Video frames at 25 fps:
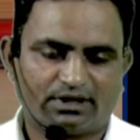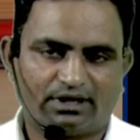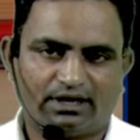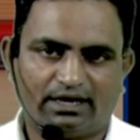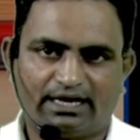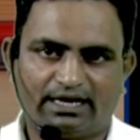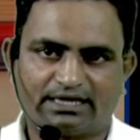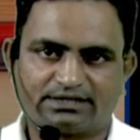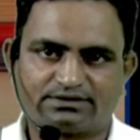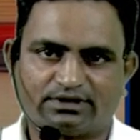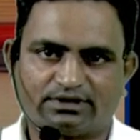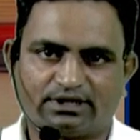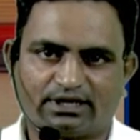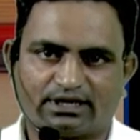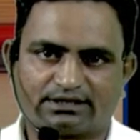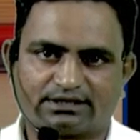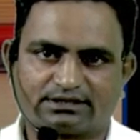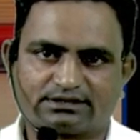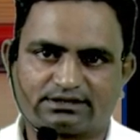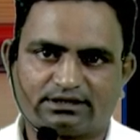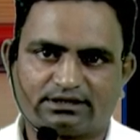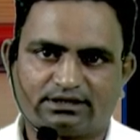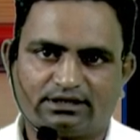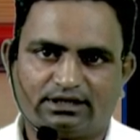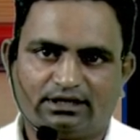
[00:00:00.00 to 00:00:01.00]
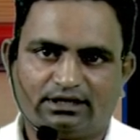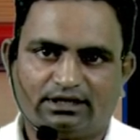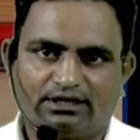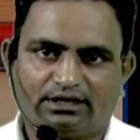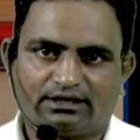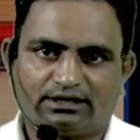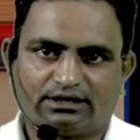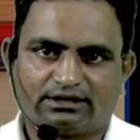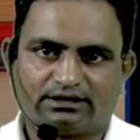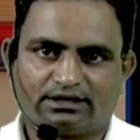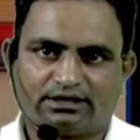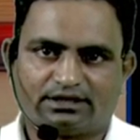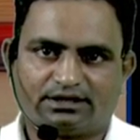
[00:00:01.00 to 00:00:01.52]
as well as
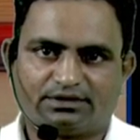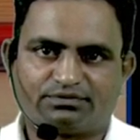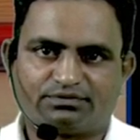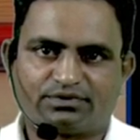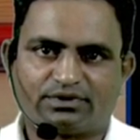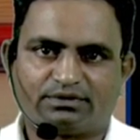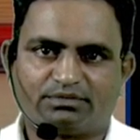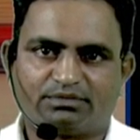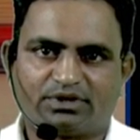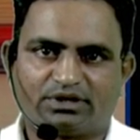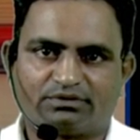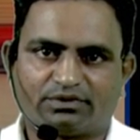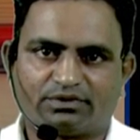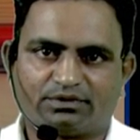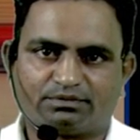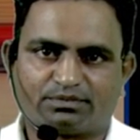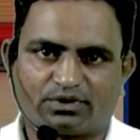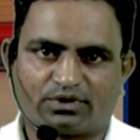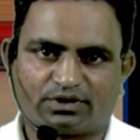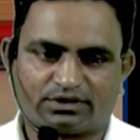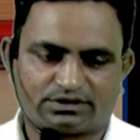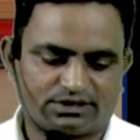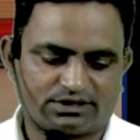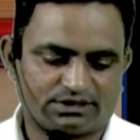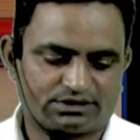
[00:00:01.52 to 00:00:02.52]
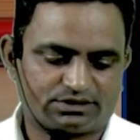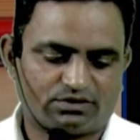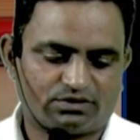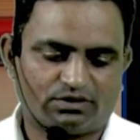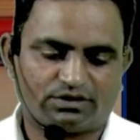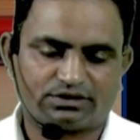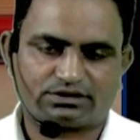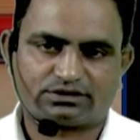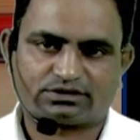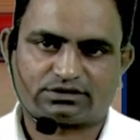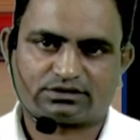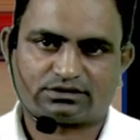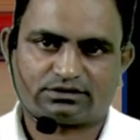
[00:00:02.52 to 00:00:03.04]
the difference between process
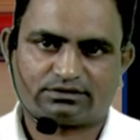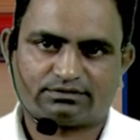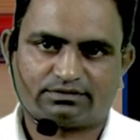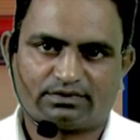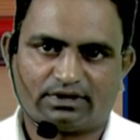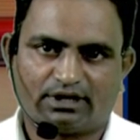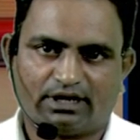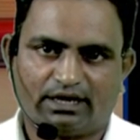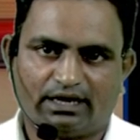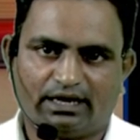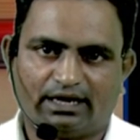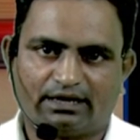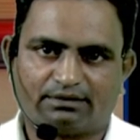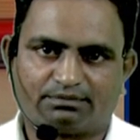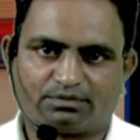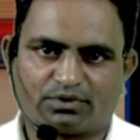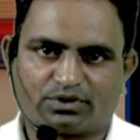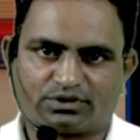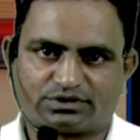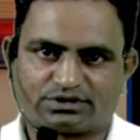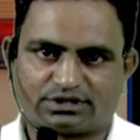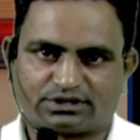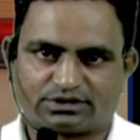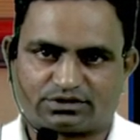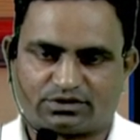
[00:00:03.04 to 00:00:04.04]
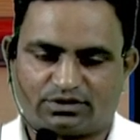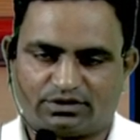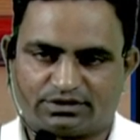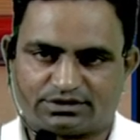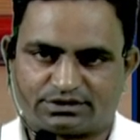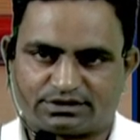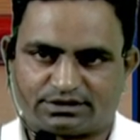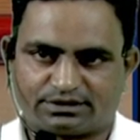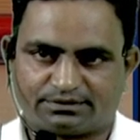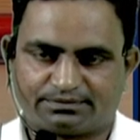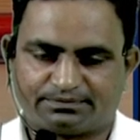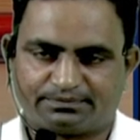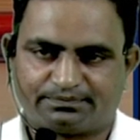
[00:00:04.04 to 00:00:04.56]
cost and process
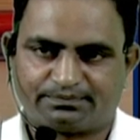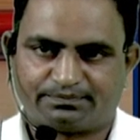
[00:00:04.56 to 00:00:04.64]
costing